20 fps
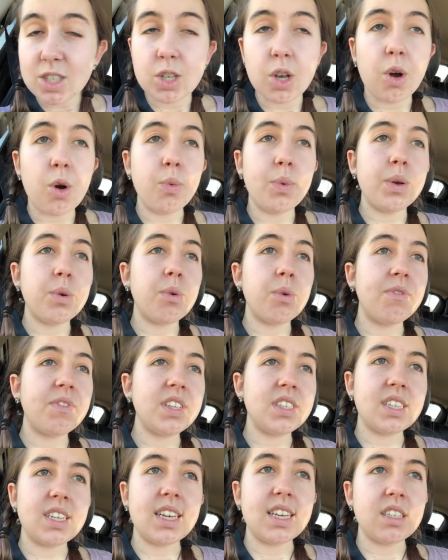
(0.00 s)
So we were
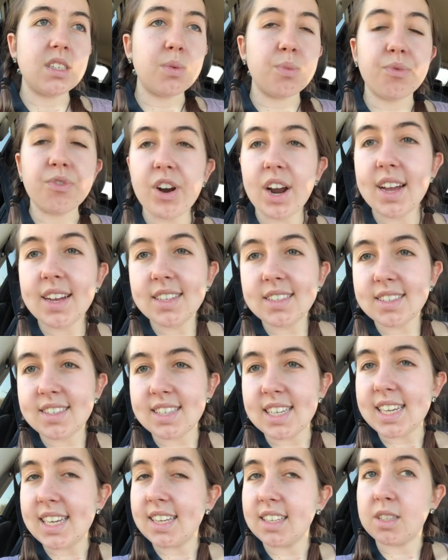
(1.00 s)
visiting some friends,
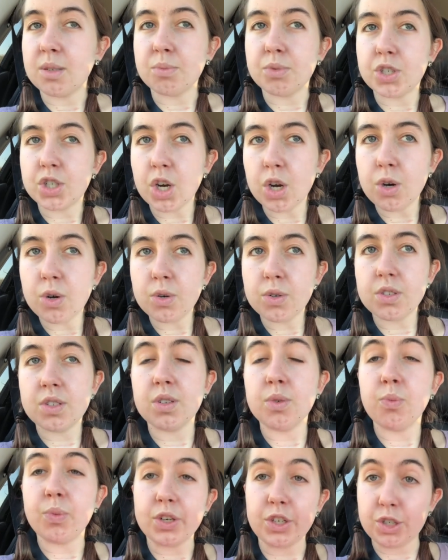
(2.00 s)
seeing some
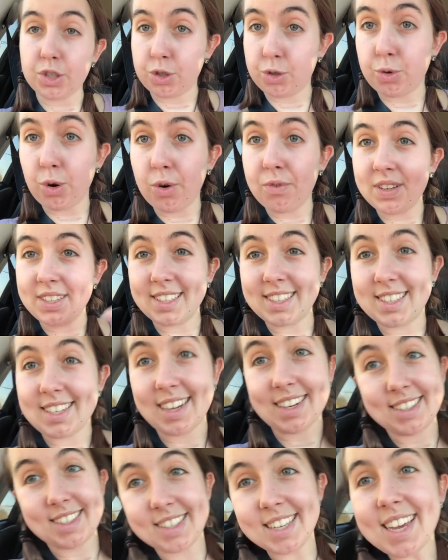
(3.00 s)
shows. We just drove into
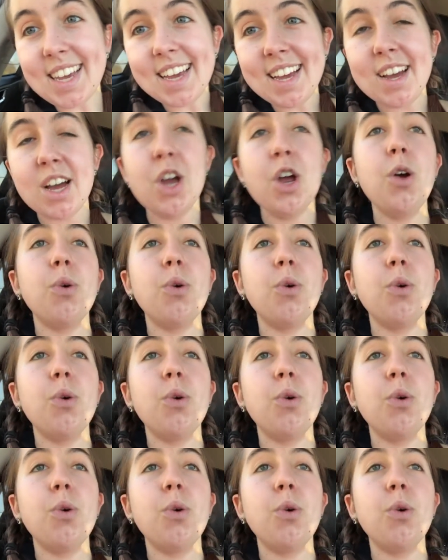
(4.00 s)
Tennessee.